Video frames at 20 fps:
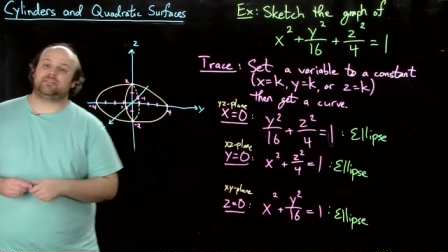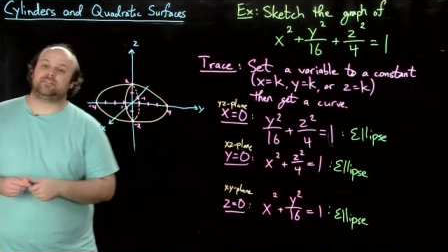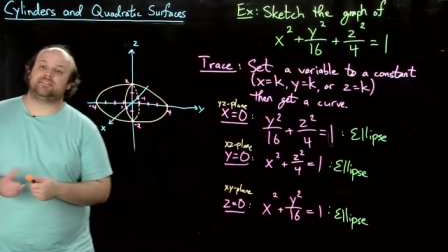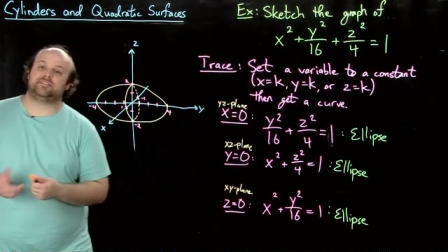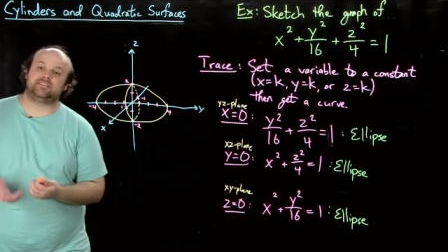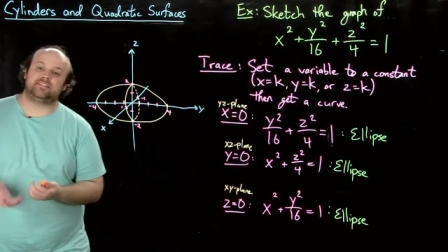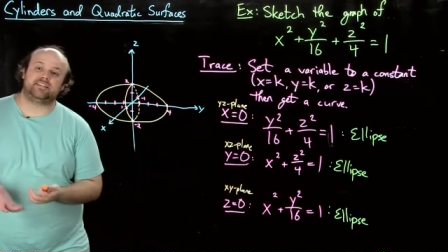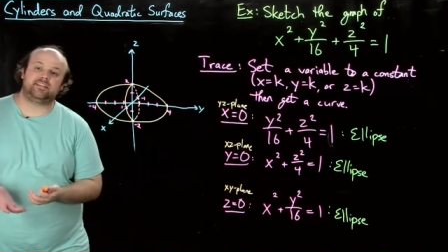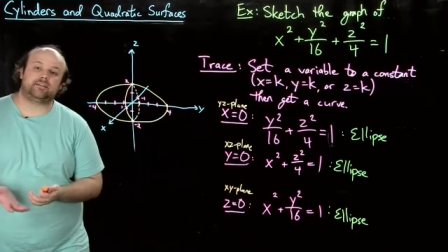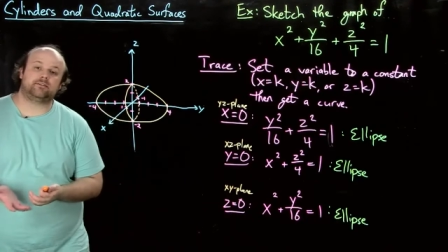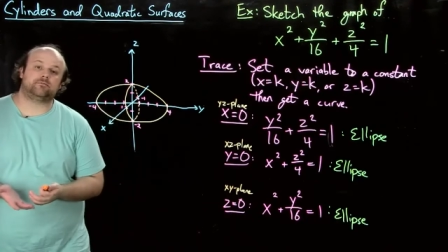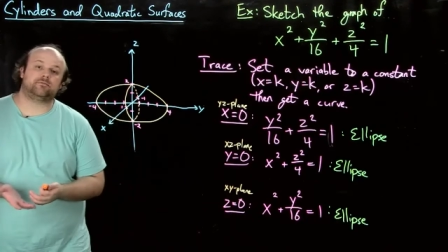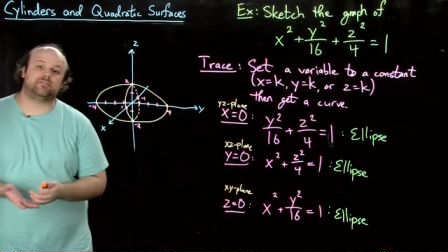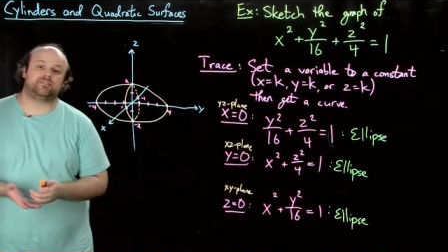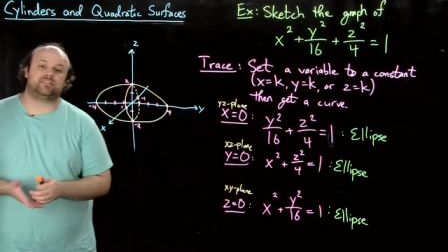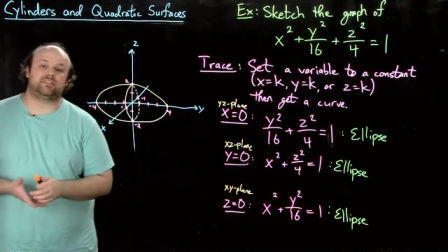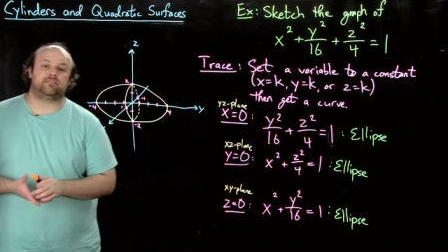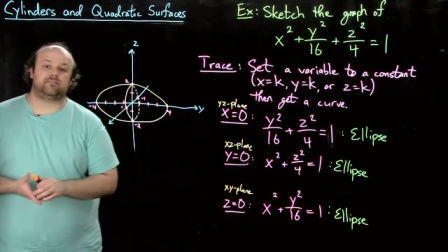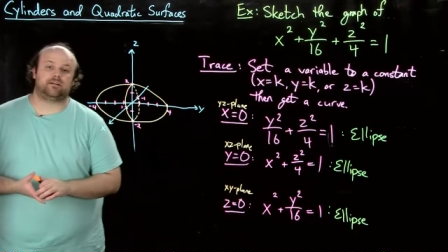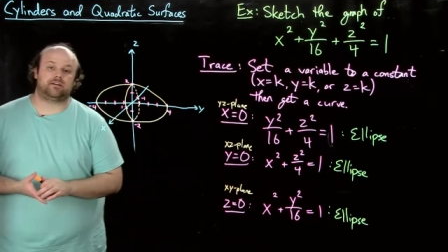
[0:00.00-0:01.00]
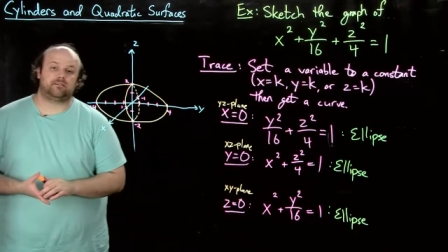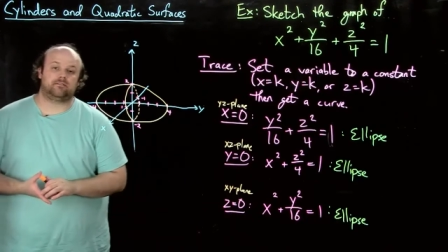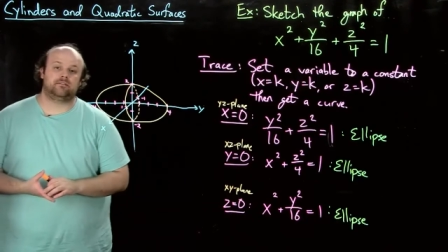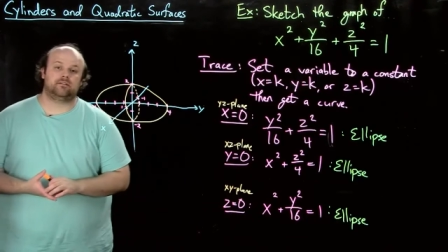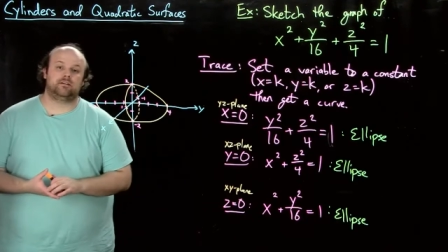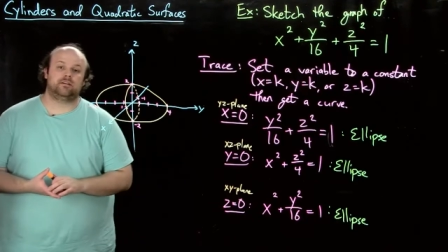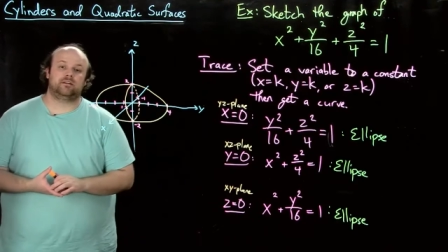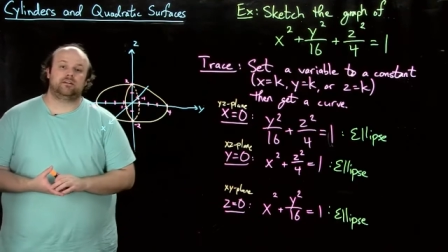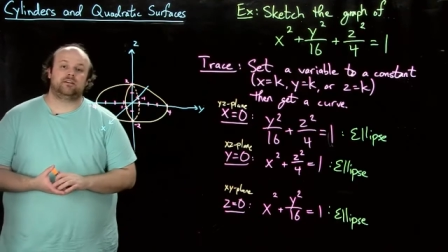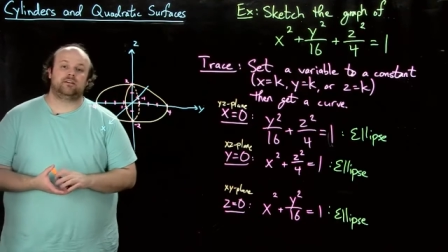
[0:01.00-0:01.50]
the z equals 0
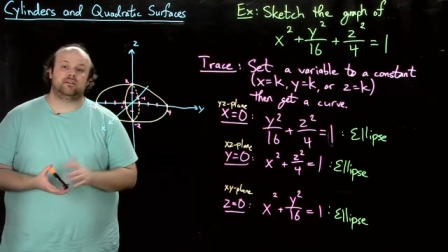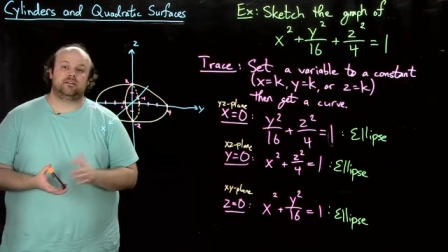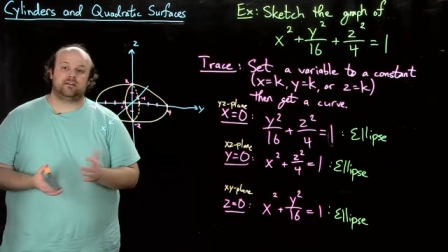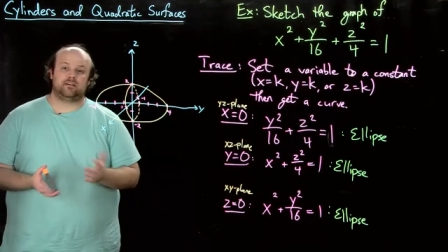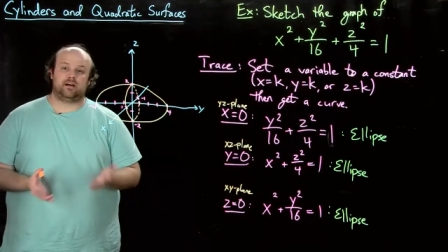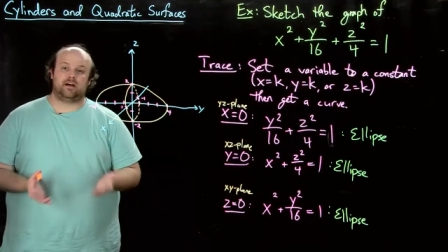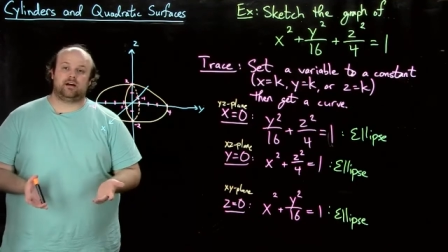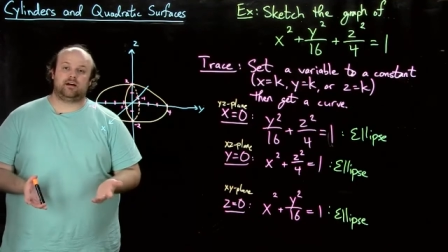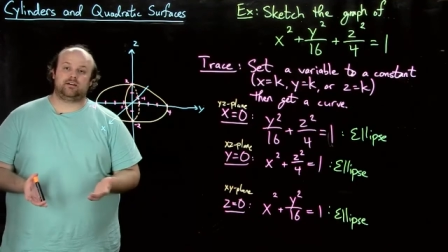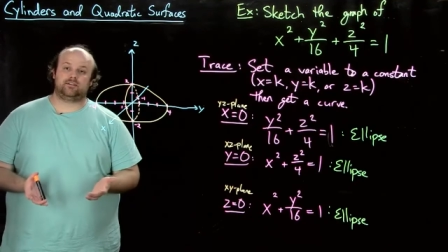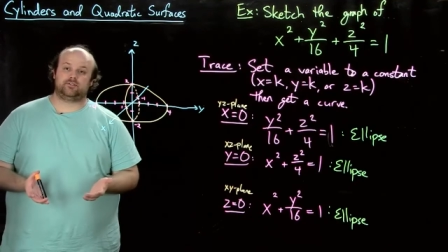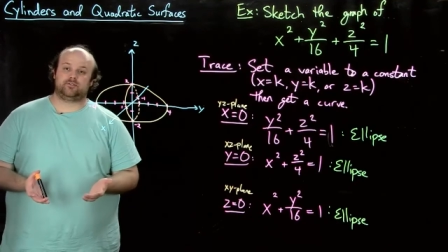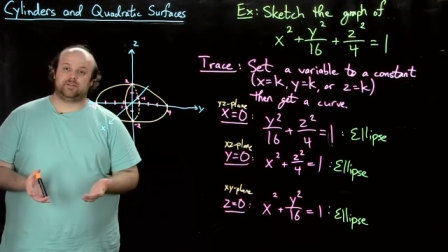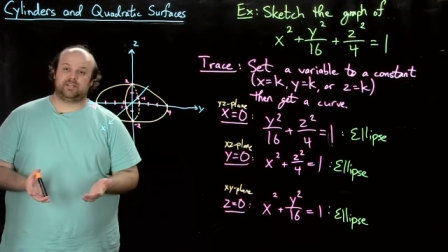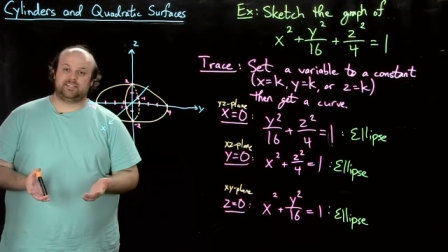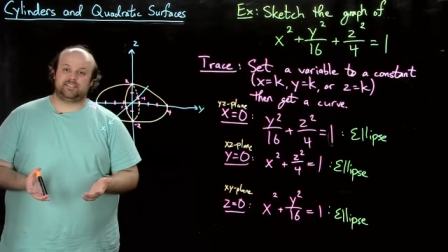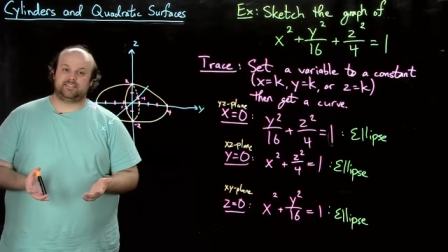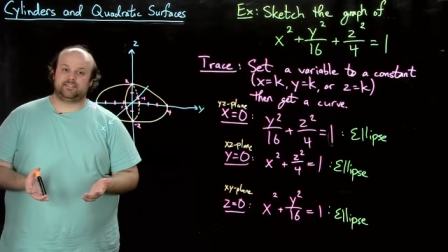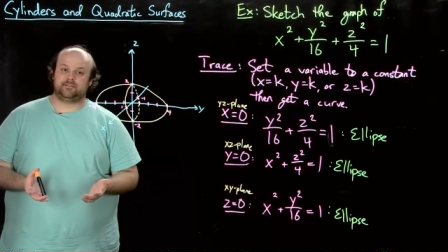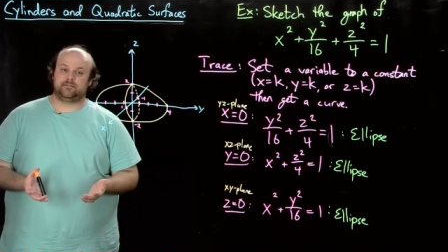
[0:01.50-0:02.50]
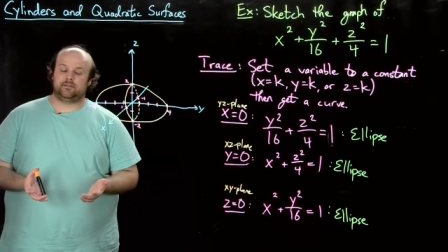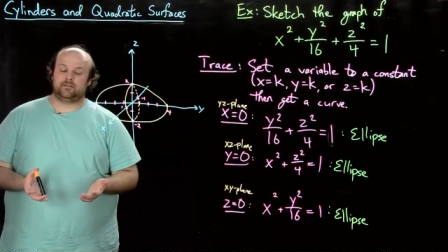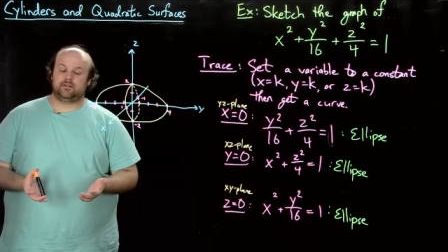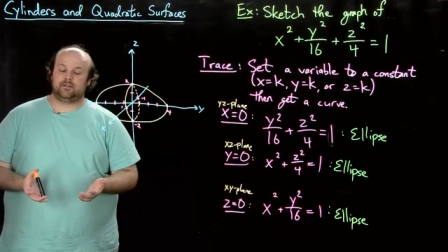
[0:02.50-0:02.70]
uh, trace.